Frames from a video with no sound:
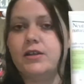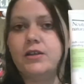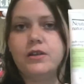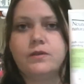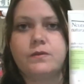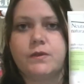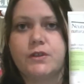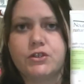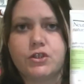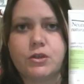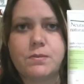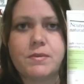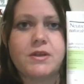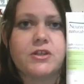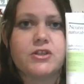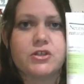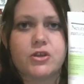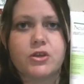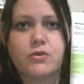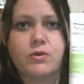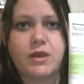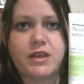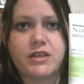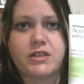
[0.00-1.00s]
it took me
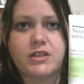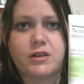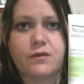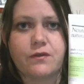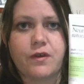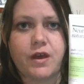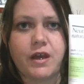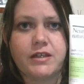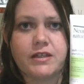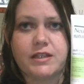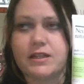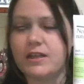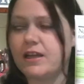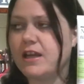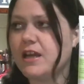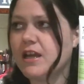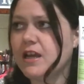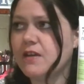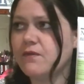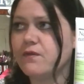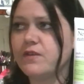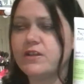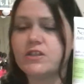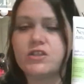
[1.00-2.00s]
2 weeks to find it.
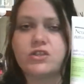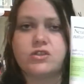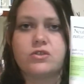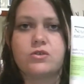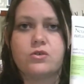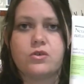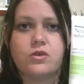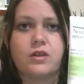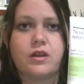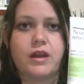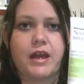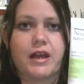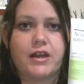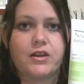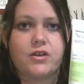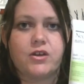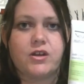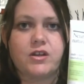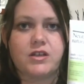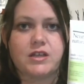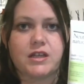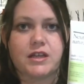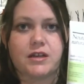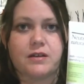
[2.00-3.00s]
Every store that I
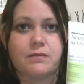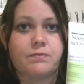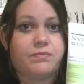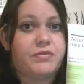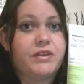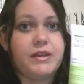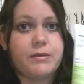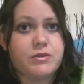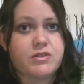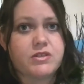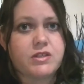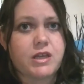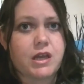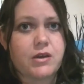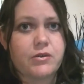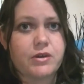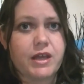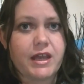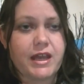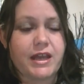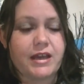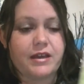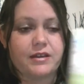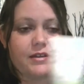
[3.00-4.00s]
looked in, it was sold
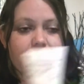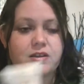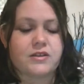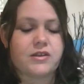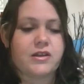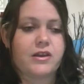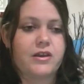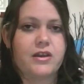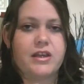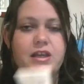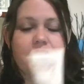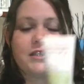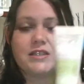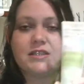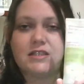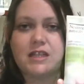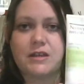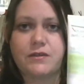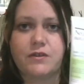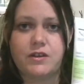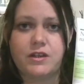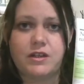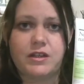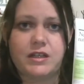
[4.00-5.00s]
out. So it's
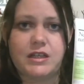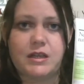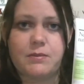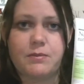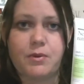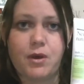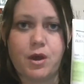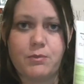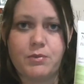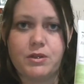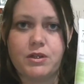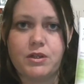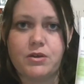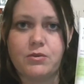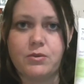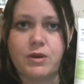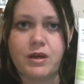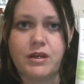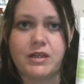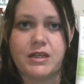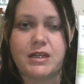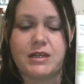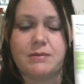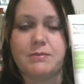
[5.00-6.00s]
definitely a popular
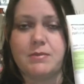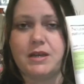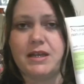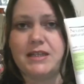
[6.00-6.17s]
one in my